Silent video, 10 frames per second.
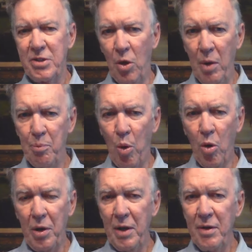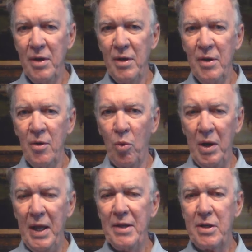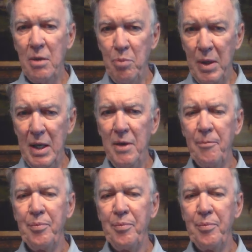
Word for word: so important when it can be